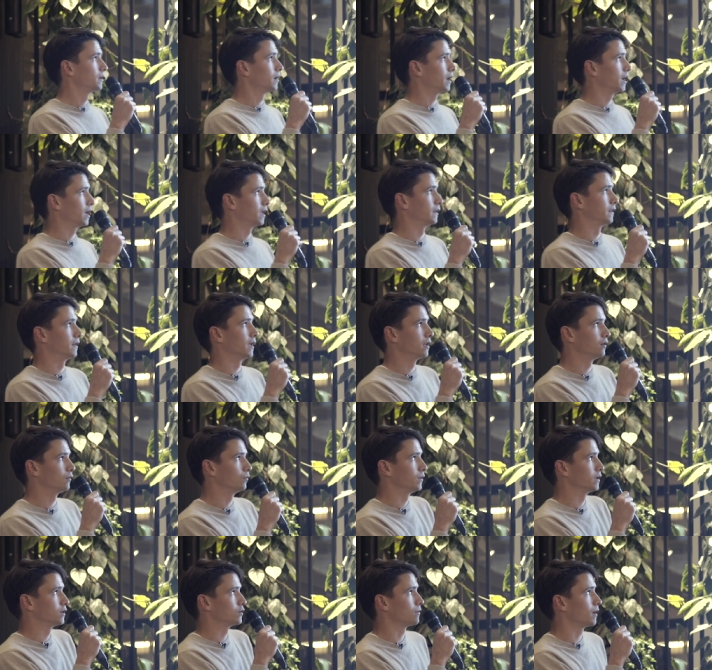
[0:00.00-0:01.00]
And then
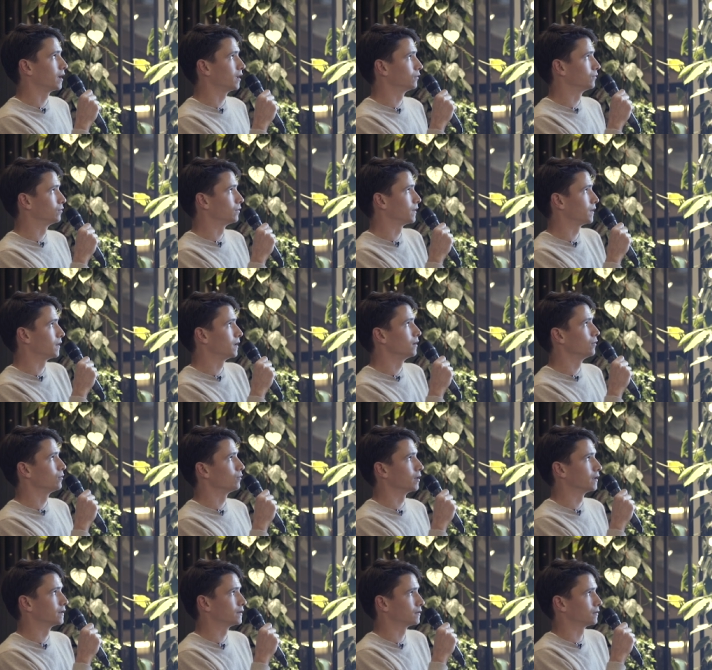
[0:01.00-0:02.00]
we try to see
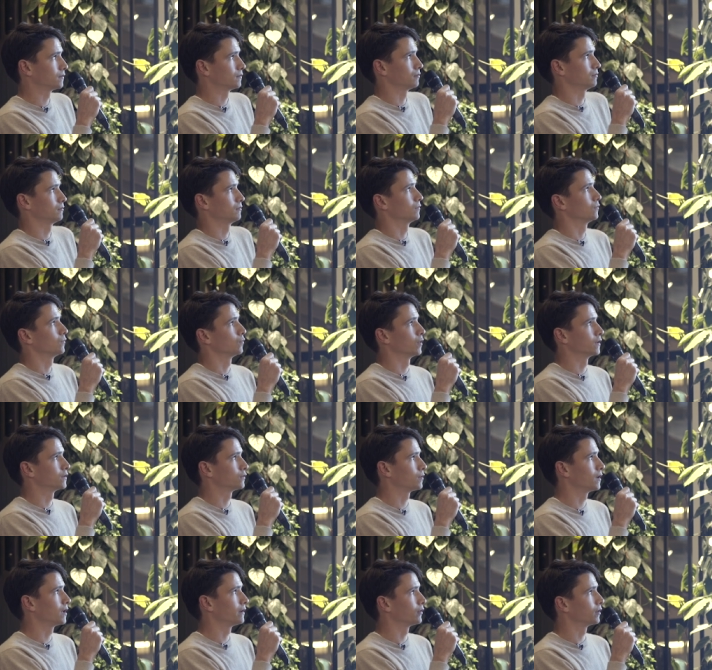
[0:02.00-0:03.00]
what's, what's
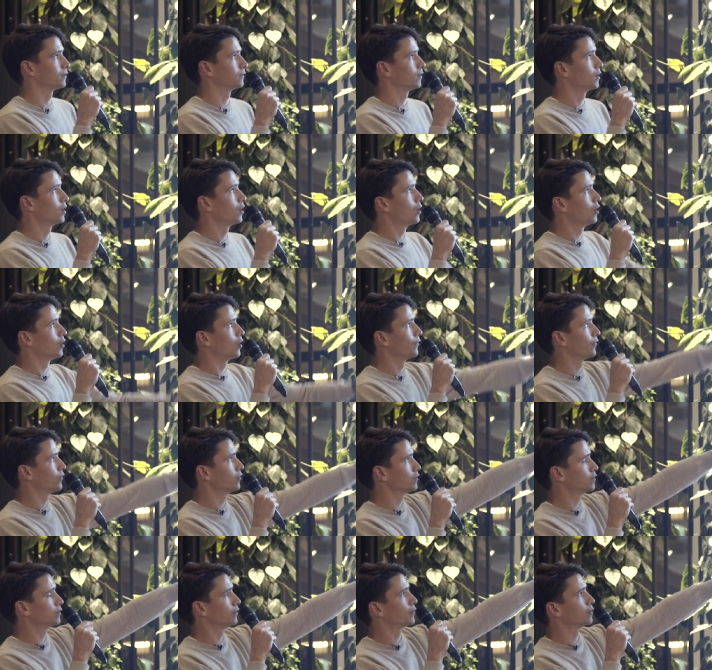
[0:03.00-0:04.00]
relevant. Of
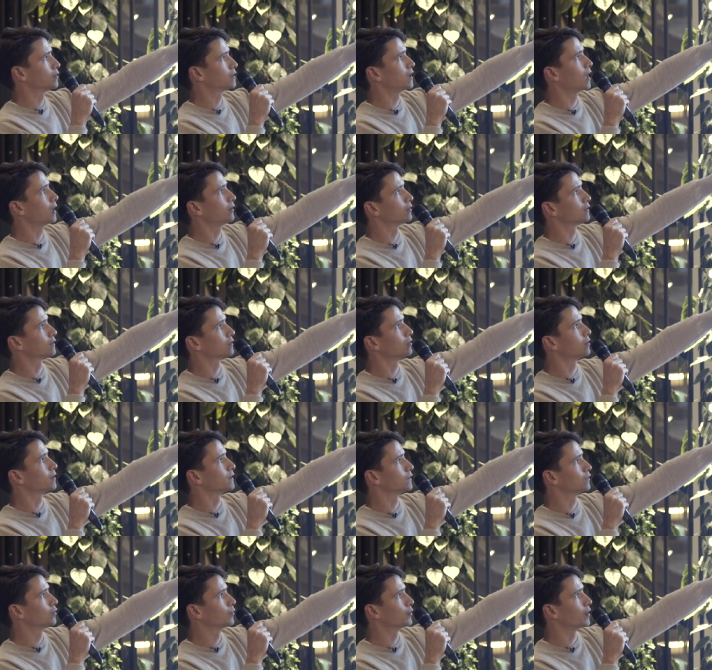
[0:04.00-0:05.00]
course, the first line, the score
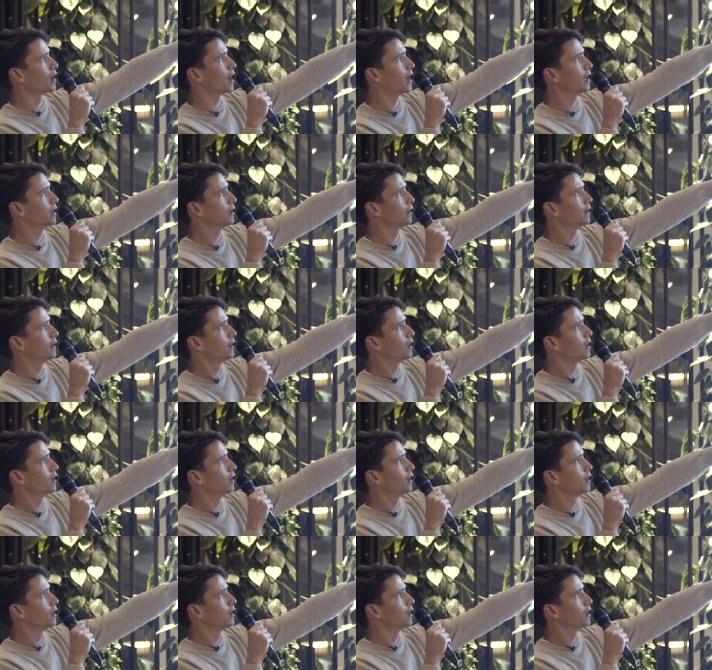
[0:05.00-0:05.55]
is super high.